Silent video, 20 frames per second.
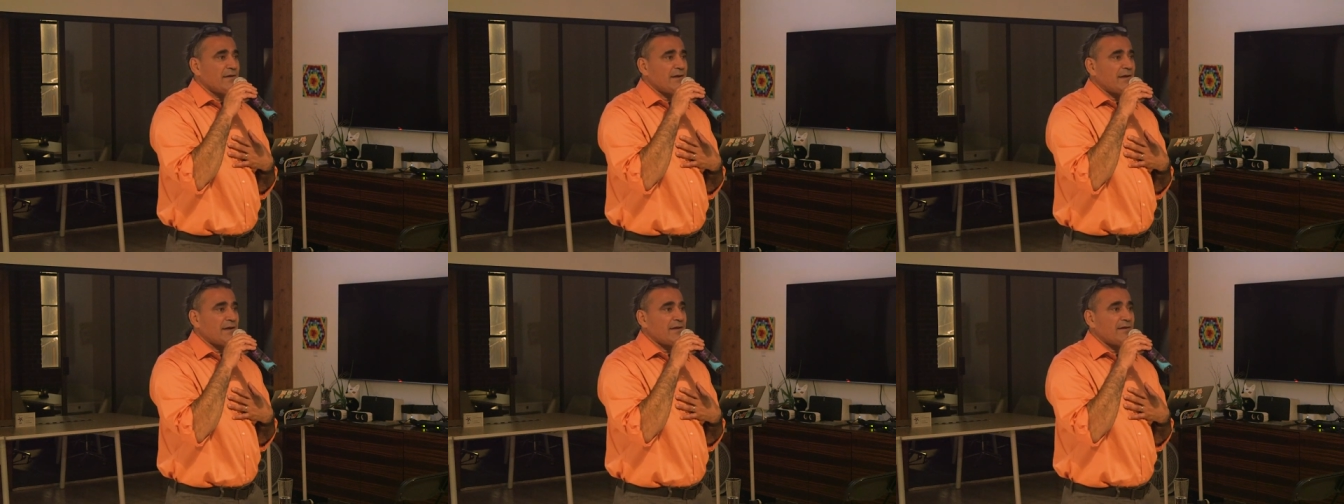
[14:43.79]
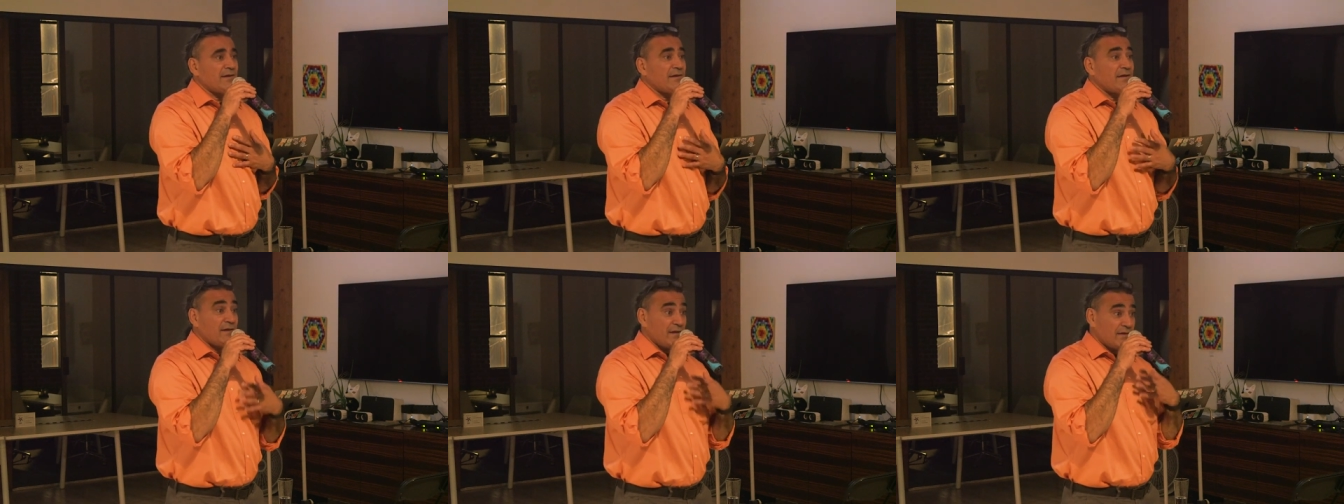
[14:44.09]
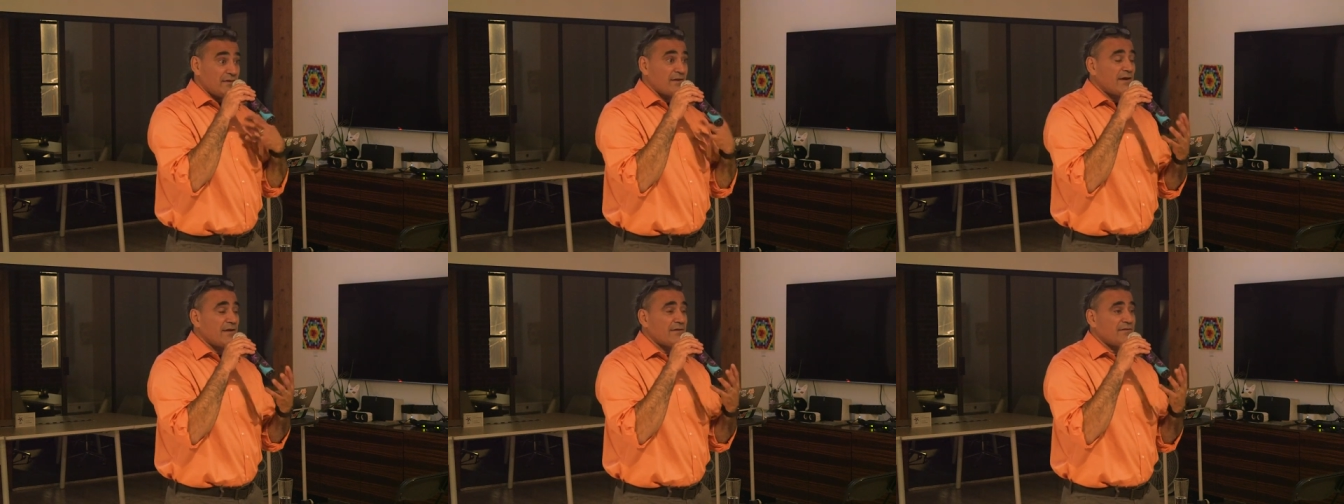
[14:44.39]

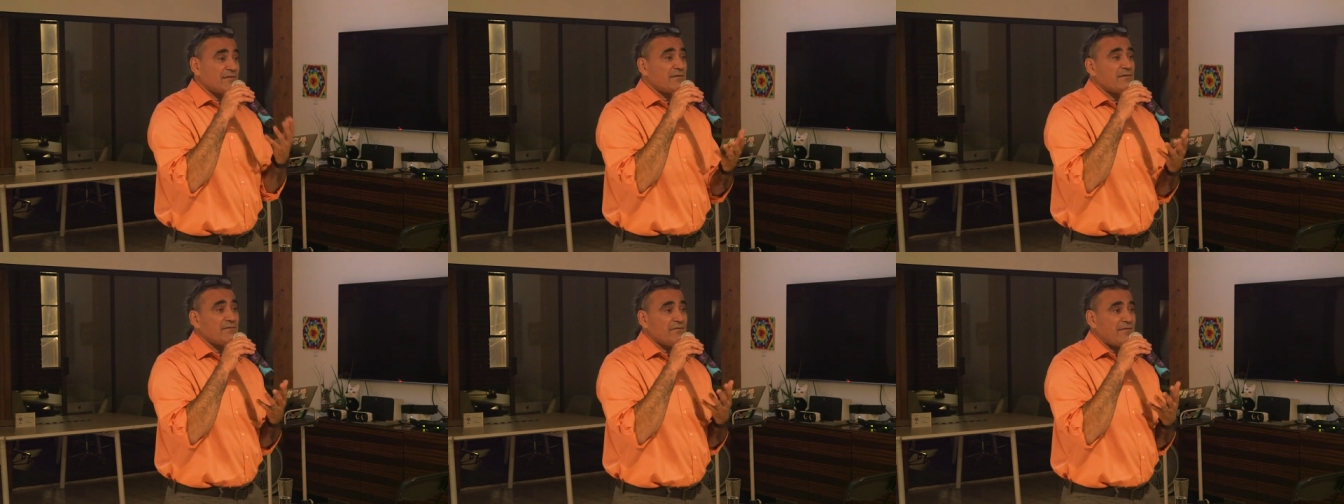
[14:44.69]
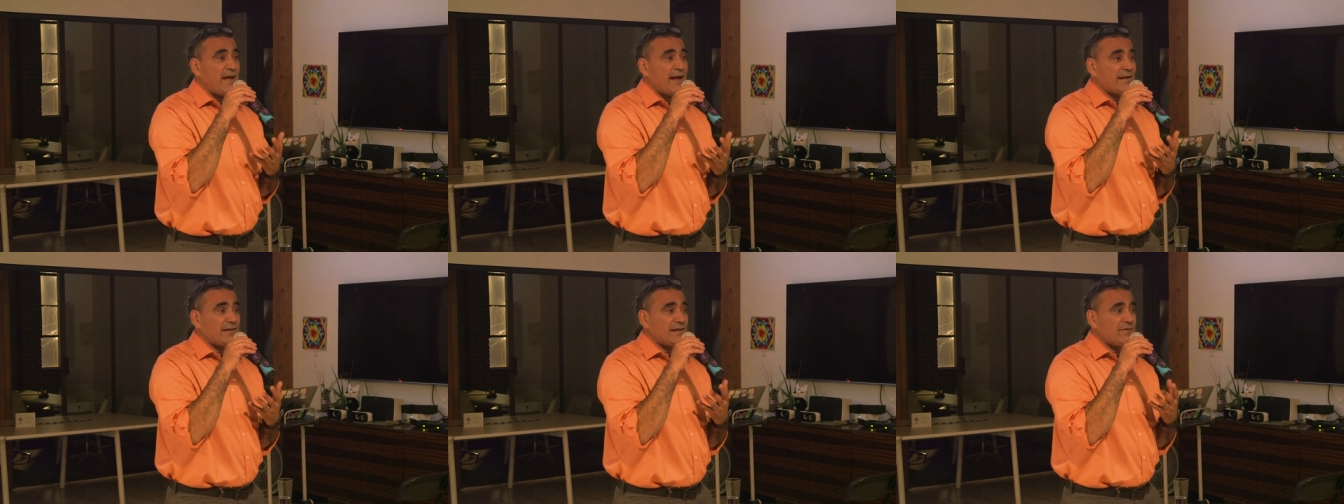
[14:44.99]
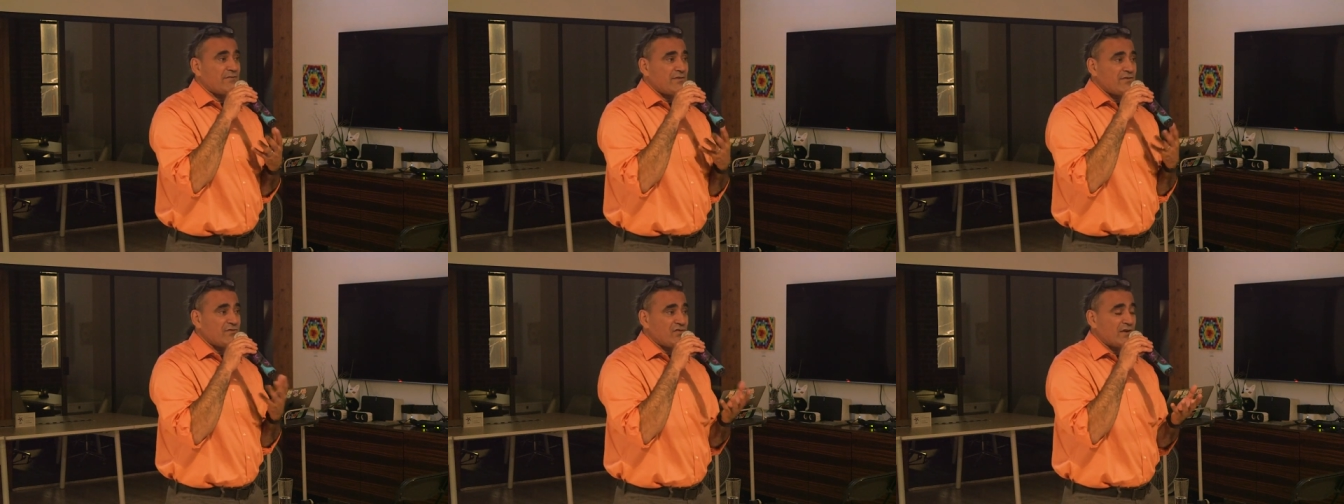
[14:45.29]
It does, in fact,
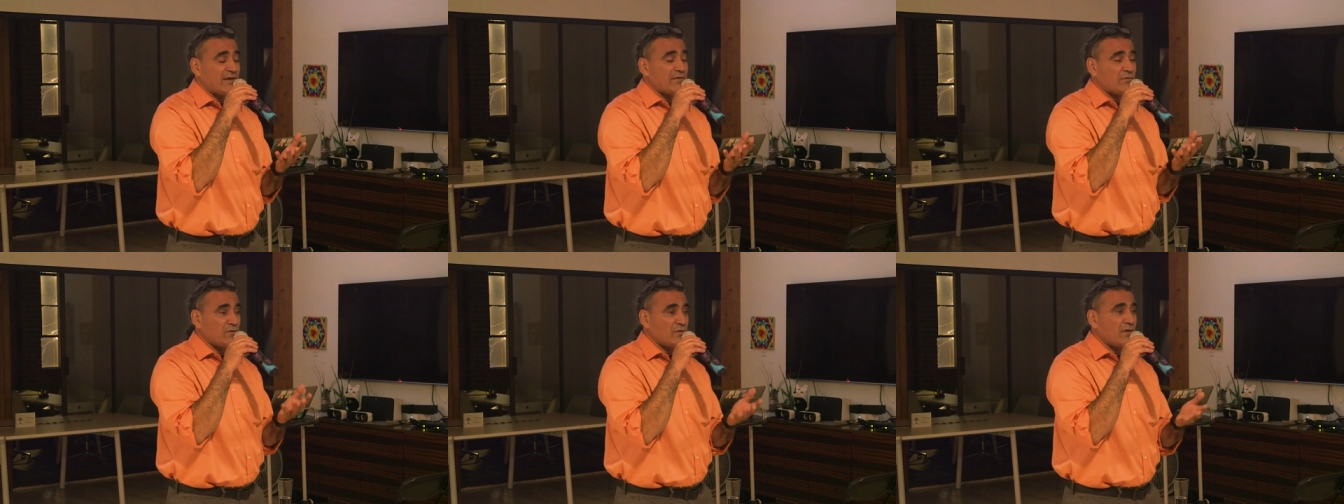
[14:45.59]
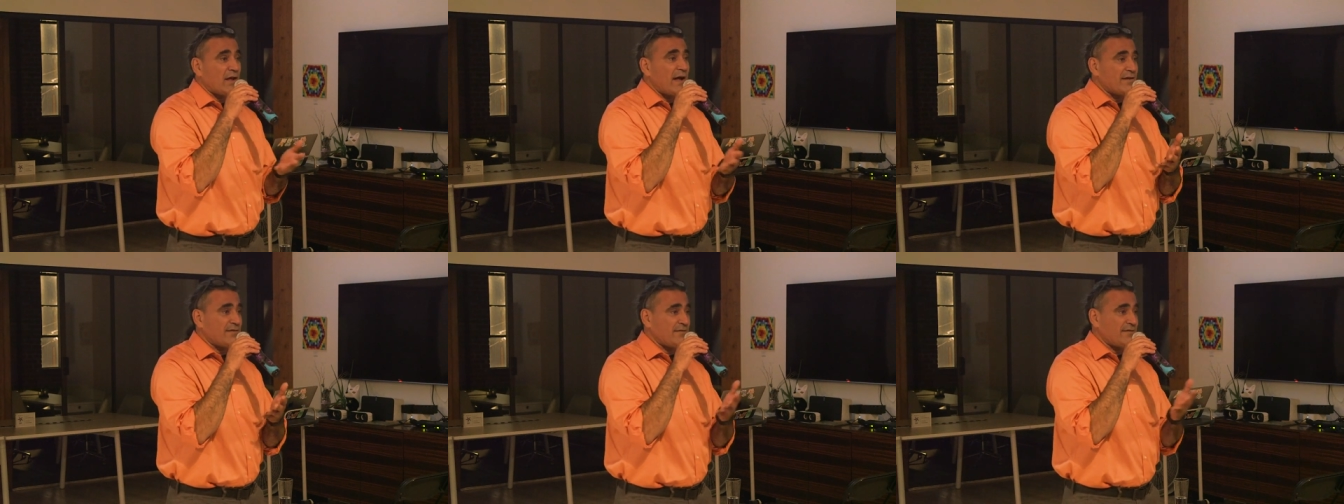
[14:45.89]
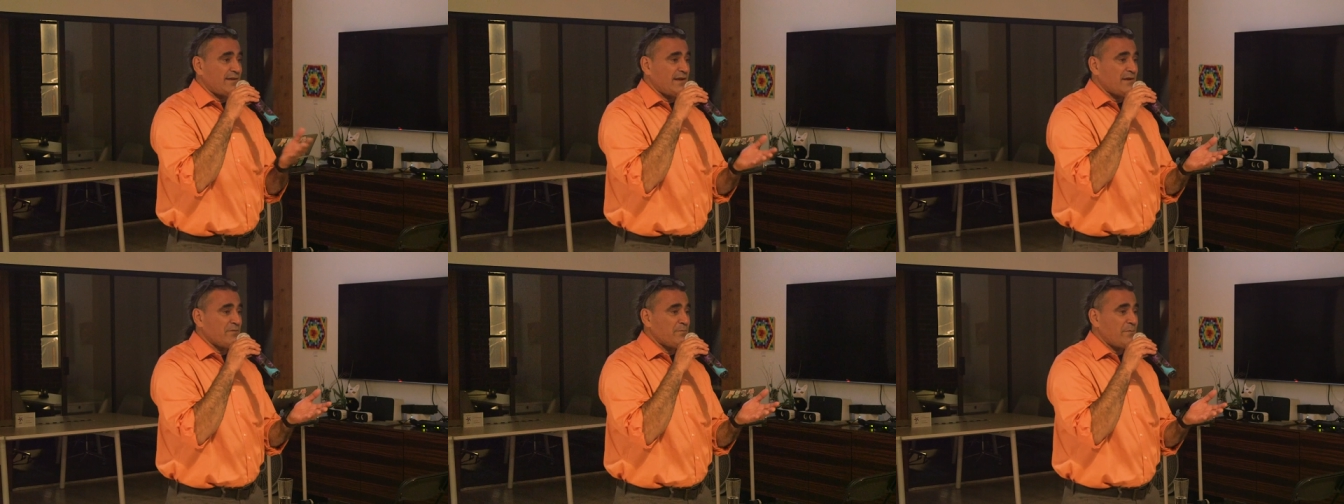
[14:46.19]
have a
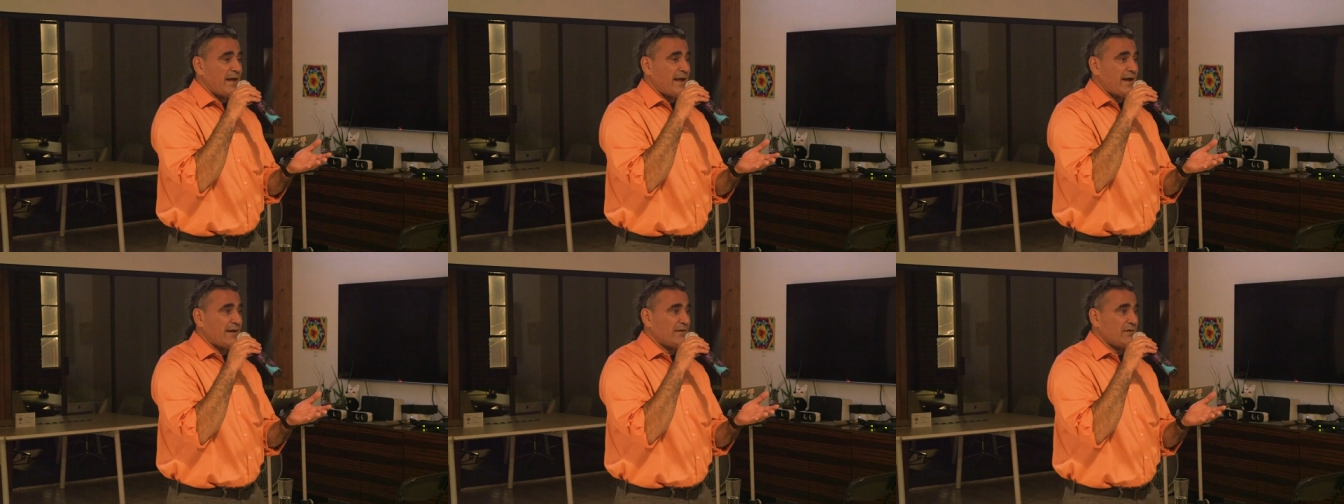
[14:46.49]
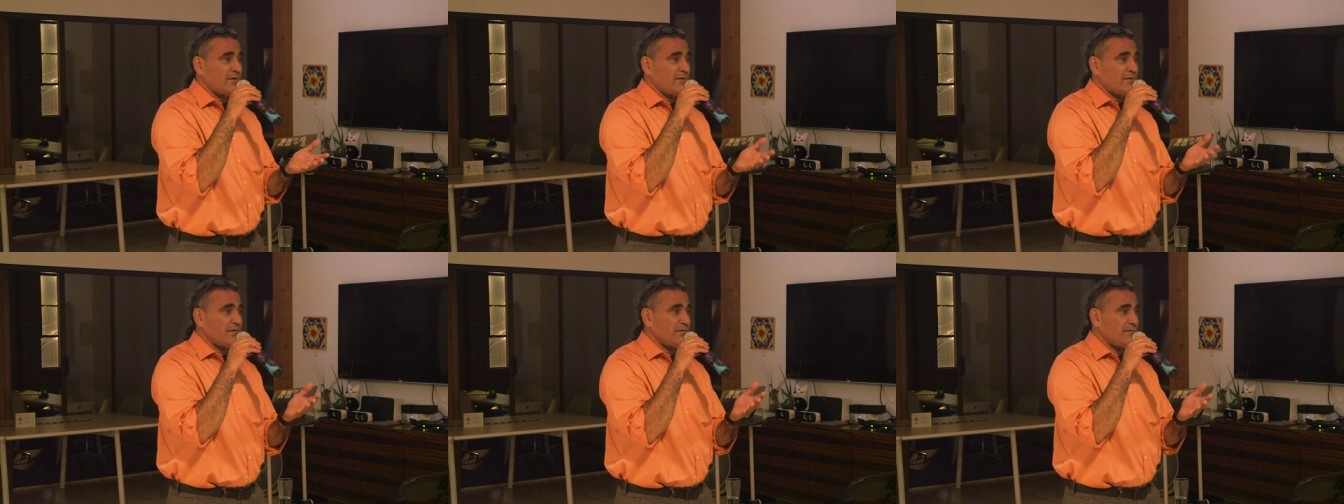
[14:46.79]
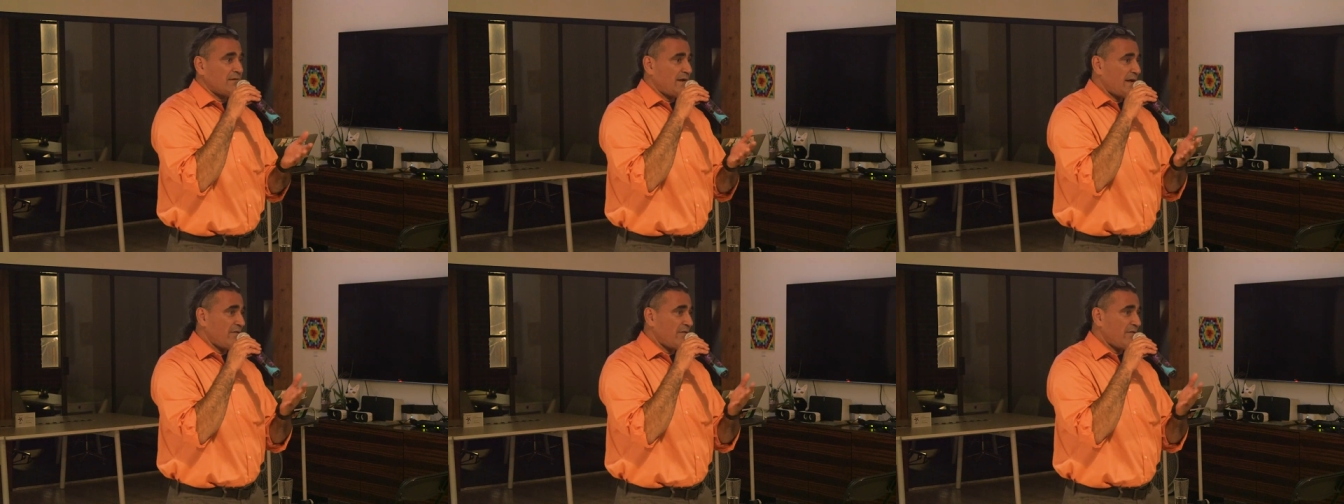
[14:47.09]
generalized impact on